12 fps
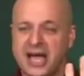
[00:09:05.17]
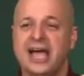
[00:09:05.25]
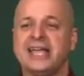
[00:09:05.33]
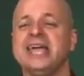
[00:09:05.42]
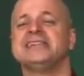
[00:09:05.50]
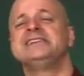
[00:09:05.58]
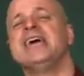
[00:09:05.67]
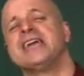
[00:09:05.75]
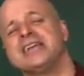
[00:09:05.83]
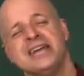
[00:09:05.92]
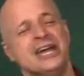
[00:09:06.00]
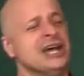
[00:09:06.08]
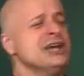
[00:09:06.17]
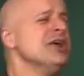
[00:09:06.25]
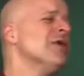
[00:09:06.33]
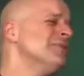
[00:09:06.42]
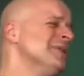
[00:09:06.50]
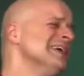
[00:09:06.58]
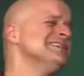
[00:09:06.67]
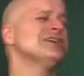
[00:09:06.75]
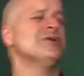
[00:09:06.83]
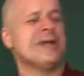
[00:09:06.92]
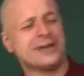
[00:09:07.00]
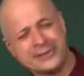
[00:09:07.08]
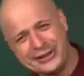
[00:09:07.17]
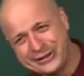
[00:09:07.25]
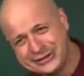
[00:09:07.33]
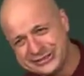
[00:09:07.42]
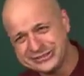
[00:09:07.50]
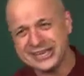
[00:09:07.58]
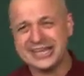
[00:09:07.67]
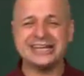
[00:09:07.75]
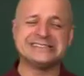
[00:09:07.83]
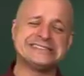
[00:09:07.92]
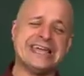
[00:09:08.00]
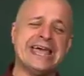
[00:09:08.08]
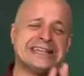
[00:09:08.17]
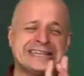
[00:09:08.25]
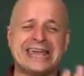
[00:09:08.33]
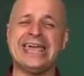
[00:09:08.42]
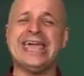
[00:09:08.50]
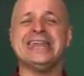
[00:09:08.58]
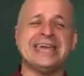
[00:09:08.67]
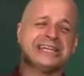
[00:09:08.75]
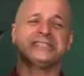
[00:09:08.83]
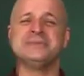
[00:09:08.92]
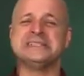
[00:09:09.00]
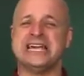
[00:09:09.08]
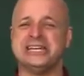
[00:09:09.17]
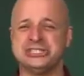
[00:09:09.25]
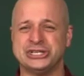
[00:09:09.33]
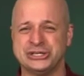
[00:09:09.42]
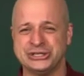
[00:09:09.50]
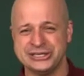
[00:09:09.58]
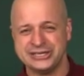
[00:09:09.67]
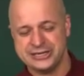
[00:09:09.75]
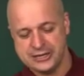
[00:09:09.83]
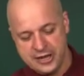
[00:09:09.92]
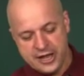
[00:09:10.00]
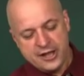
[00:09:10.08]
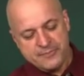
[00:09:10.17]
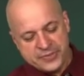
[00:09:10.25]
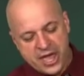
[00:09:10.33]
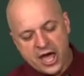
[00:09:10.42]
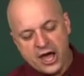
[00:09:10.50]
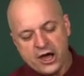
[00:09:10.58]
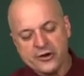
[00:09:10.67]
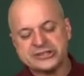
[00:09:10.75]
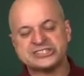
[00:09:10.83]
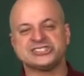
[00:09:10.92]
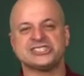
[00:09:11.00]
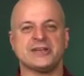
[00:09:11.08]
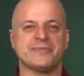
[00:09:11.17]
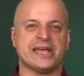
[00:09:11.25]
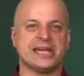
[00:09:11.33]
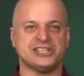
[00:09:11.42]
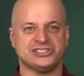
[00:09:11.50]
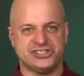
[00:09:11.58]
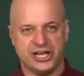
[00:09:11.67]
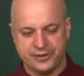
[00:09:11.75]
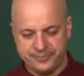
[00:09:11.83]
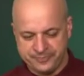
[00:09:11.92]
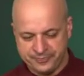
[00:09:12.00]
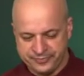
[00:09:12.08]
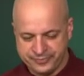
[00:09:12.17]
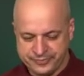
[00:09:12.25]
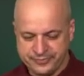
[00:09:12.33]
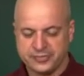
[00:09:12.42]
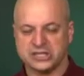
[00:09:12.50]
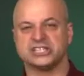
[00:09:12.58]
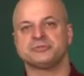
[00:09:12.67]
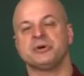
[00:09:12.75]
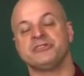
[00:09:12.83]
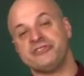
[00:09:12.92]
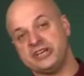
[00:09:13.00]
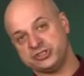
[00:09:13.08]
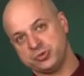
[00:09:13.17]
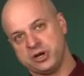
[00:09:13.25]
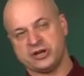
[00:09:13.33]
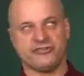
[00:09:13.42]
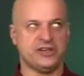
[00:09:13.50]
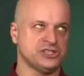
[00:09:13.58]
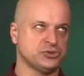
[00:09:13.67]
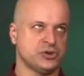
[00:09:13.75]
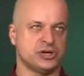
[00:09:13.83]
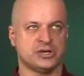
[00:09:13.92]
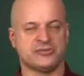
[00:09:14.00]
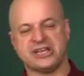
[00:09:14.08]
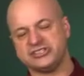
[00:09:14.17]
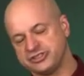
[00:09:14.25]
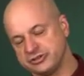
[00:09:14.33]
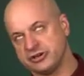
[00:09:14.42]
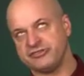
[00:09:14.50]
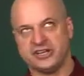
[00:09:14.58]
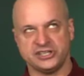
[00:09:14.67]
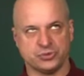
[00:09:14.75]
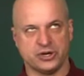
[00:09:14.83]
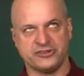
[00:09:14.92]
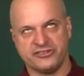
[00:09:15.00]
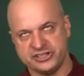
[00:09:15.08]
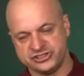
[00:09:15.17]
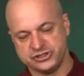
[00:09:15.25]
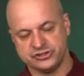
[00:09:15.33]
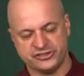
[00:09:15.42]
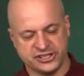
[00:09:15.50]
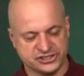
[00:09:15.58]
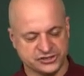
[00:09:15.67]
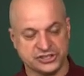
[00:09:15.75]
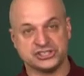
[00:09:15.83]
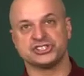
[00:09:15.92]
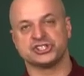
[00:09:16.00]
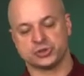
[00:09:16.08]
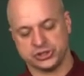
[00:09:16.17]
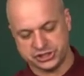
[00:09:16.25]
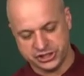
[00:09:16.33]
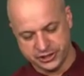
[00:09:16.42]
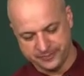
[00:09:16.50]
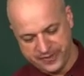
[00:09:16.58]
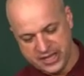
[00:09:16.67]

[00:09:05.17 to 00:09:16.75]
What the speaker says: I can't take it. No, please don't make me learn this. I can't stand it. I hate action potential. No, it's the same thing I just said. But let's put phase 1, phase 0, phase 1, phase 2, phase 3, just to torture you.